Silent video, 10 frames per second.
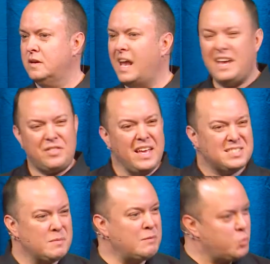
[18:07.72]
And I think
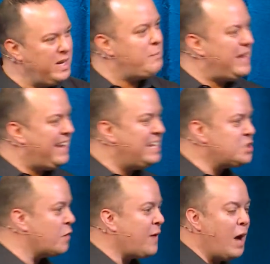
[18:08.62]
sometimes, wouldn't it be
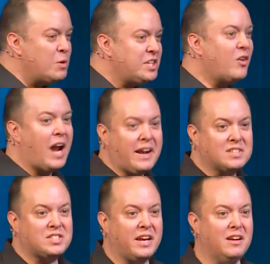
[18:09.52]
easier if I was there and I could
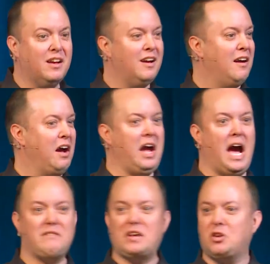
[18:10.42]
say, hey,
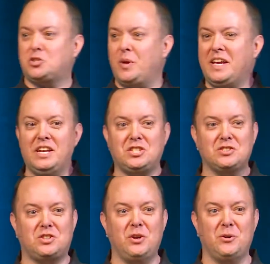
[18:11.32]
I got those three
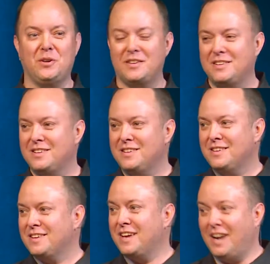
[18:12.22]
conditions too.
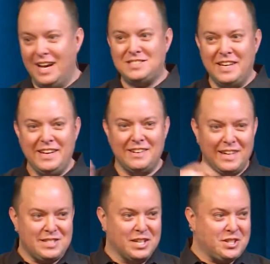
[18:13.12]
Can I see it
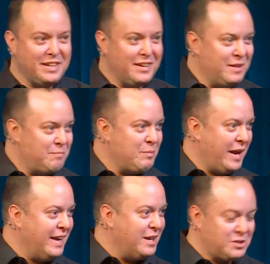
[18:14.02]
and touch it and put my
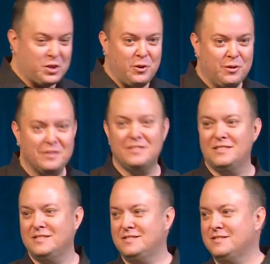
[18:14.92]
hand in it too?
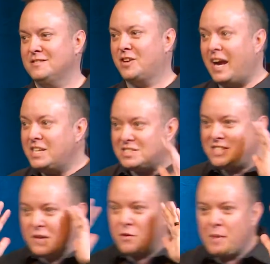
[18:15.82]
Could I just see
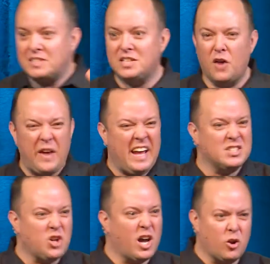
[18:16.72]
it for myself,
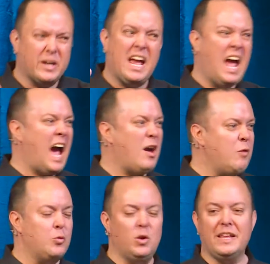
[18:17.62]
hands-on learning? It
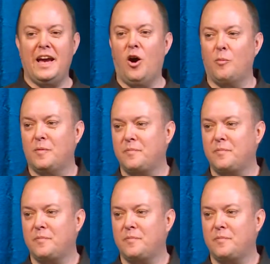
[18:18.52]
would really help.